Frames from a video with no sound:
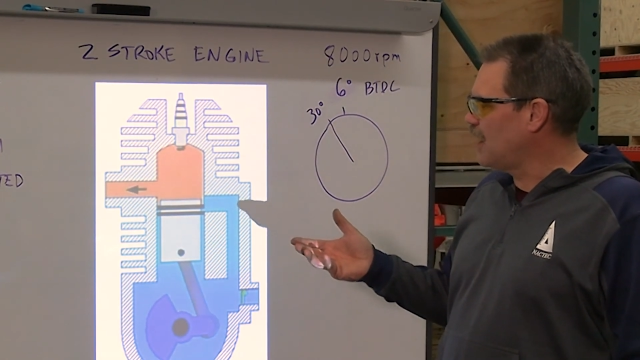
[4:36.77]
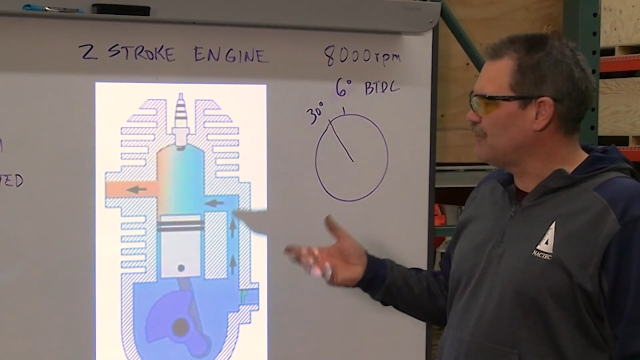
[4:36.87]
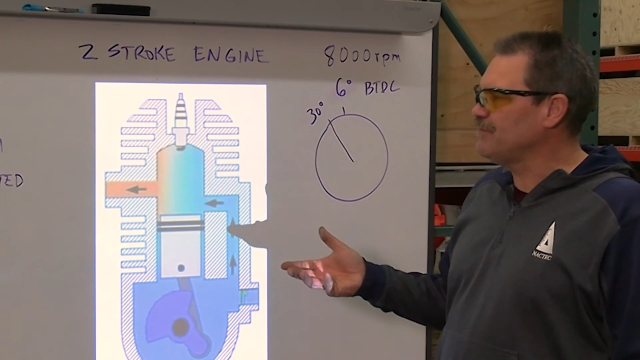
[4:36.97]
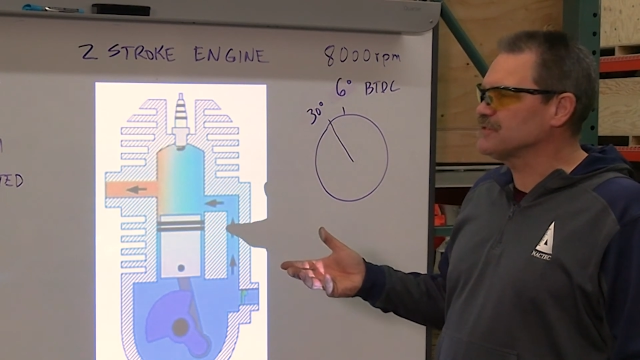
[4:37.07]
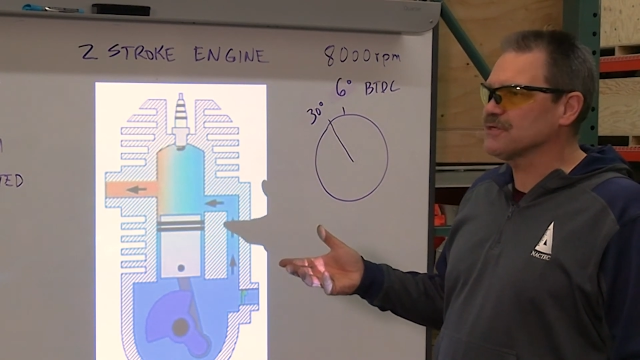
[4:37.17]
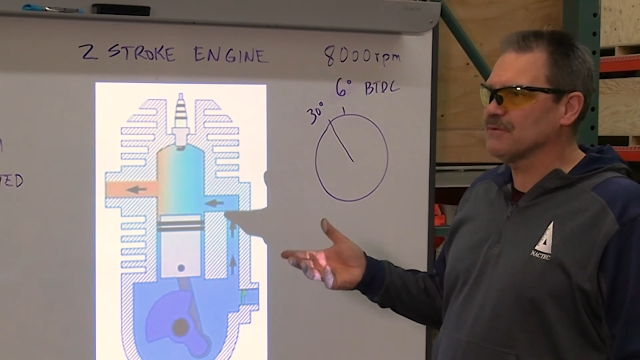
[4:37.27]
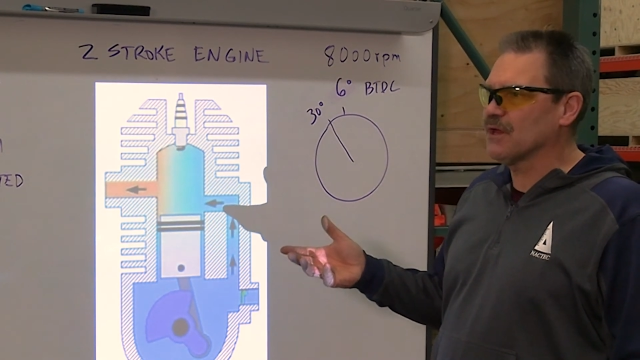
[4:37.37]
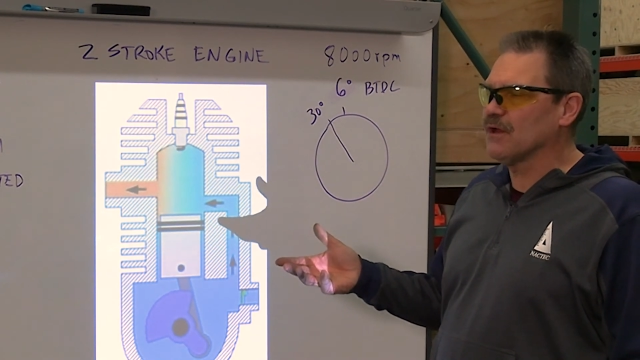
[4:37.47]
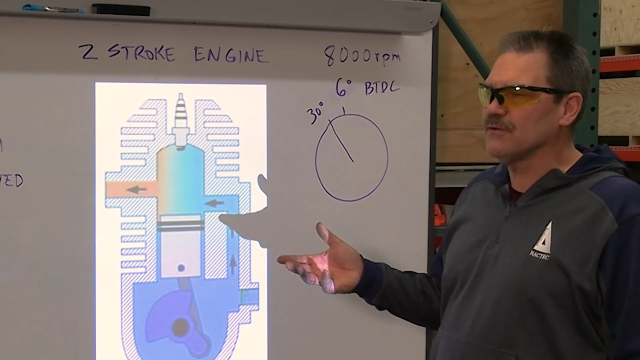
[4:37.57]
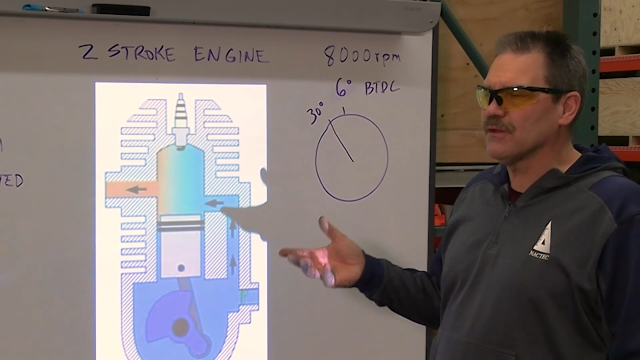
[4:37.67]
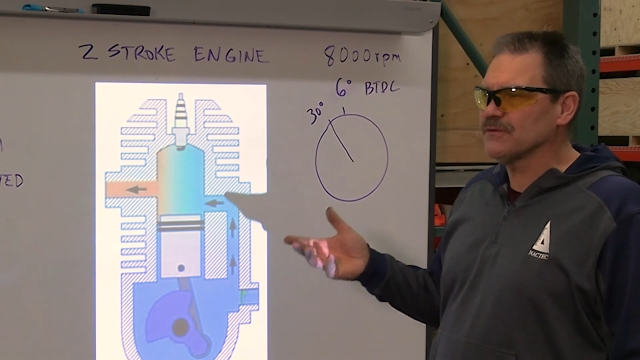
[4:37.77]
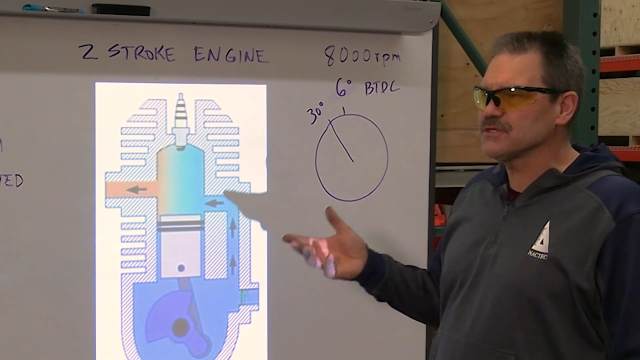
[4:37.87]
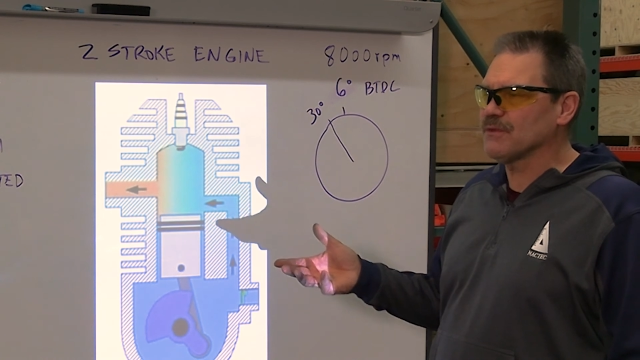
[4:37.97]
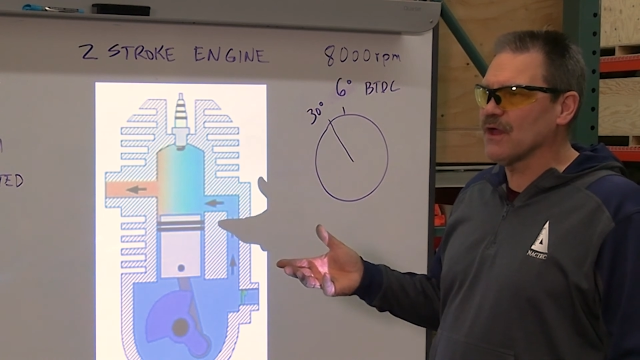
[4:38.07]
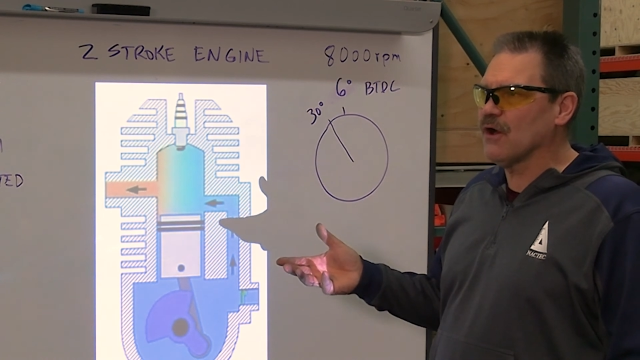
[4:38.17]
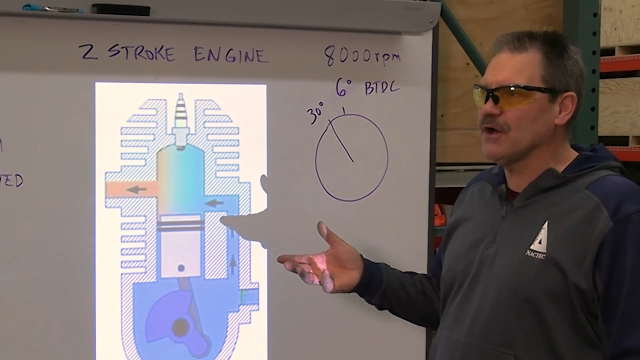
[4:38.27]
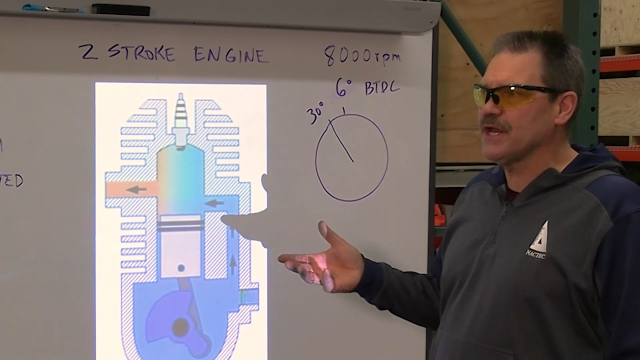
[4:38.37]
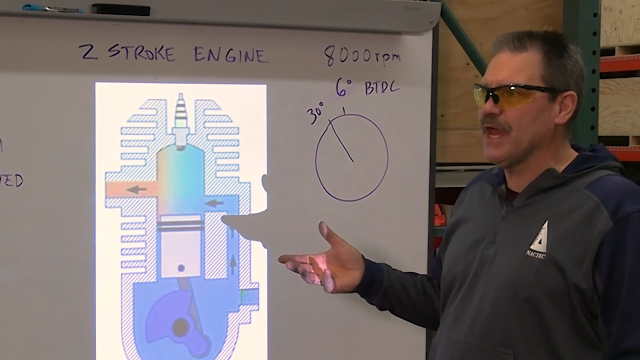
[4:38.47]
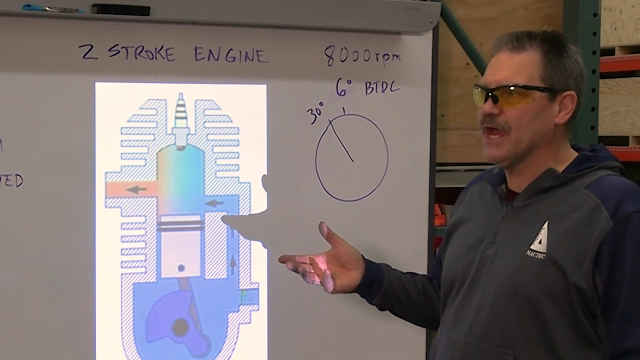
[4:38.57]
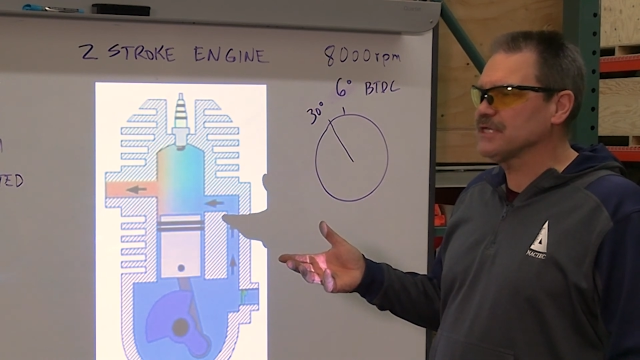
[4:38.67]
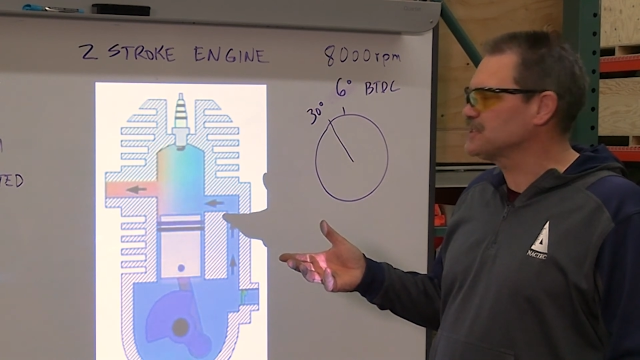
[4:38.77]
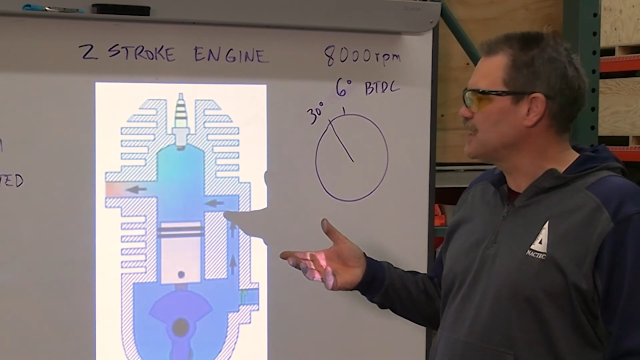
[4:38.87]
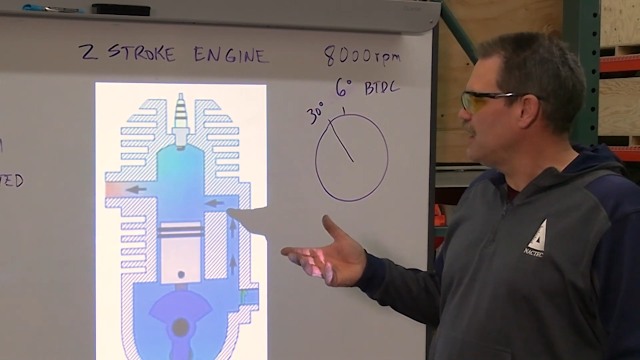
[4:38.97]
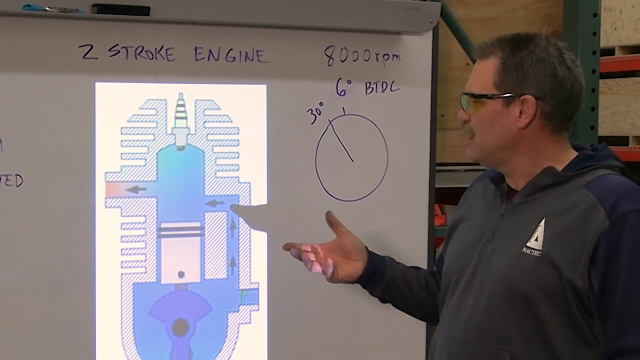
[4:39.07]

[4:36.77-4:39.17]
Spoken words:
I believe it's some of the Aricats,